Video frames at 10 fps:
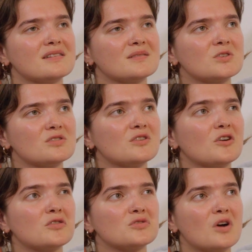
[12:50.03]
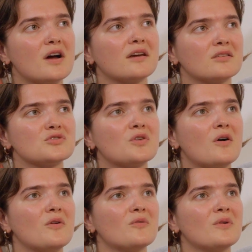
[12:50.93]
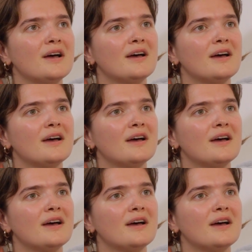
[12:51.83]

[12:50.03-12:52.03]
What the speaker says: as much as you can try and control,